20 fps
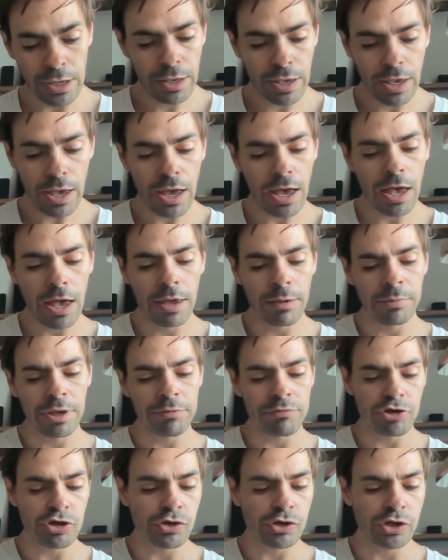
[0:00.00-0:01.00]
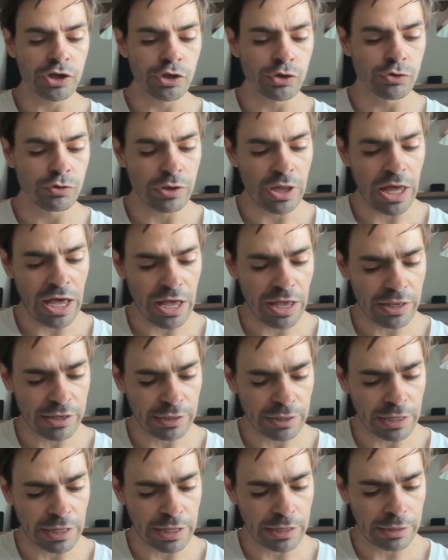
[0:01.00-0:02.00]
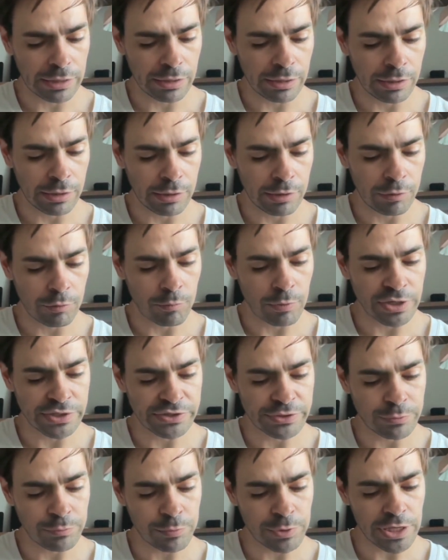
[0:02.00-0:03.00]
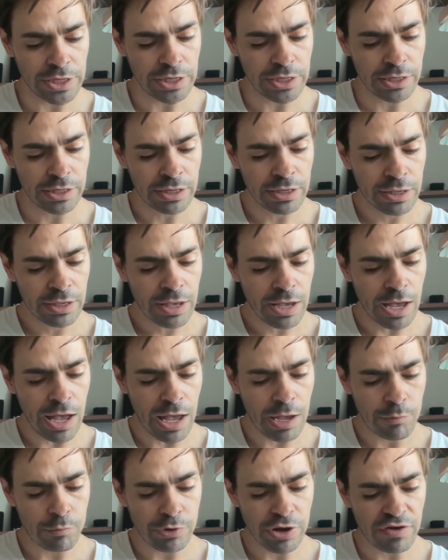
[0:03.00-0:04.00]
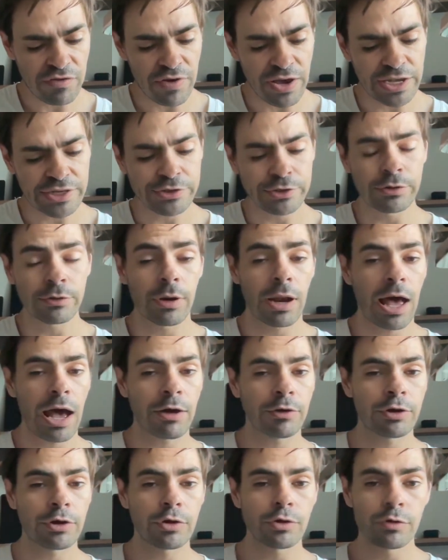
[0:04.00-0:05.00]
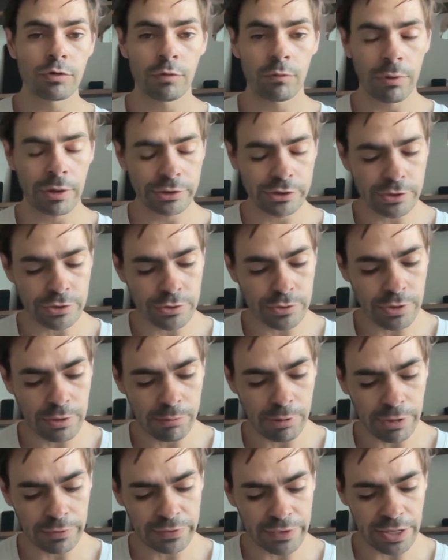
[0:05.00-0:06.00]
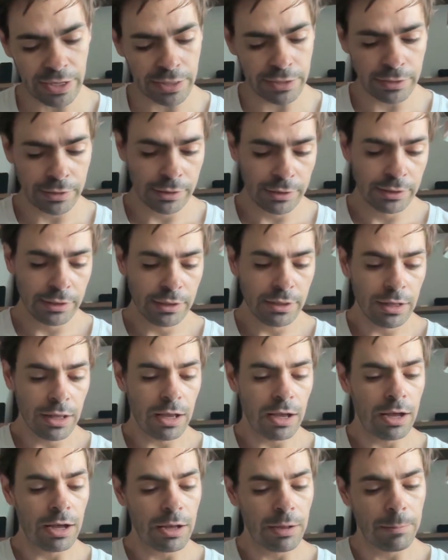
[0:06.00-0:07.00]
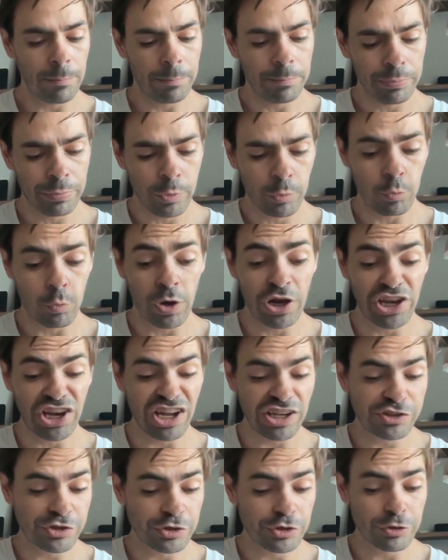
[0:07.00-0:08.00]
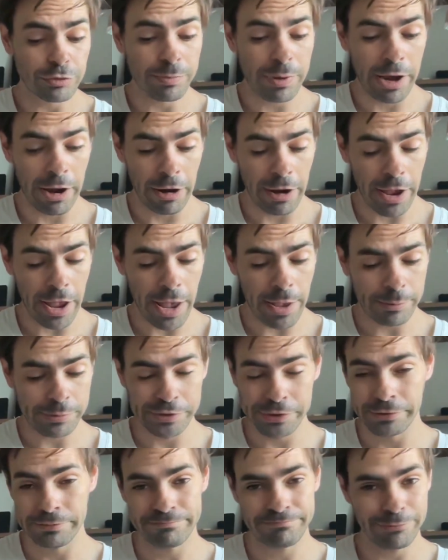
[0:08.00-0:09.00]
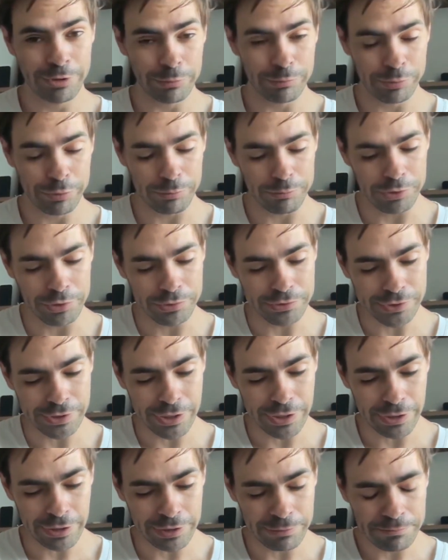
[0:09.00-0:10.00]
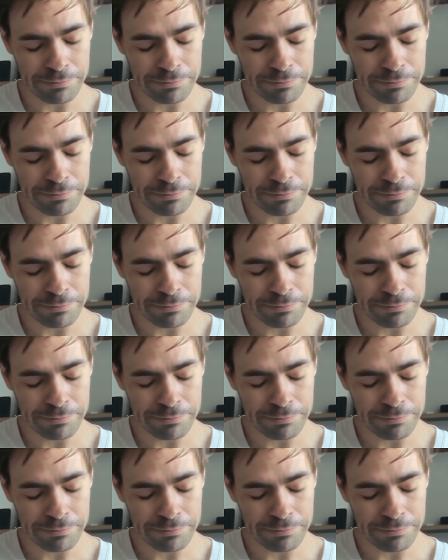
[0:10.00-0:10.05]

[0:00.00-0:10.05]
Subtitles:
And maybe you can do that like once a week. I would advise you on how to do and what to do about that. What not to do, perhaps. Don't put music on them.